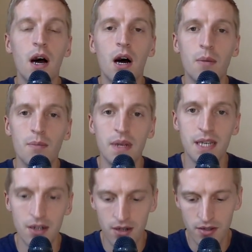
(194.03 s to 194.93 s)

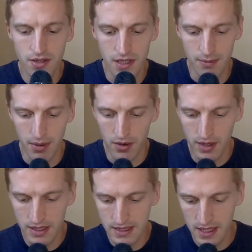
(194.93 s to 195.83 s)
materials and
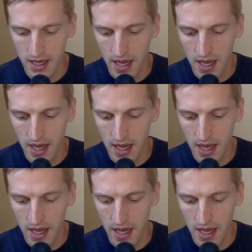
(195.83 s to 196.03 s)
components.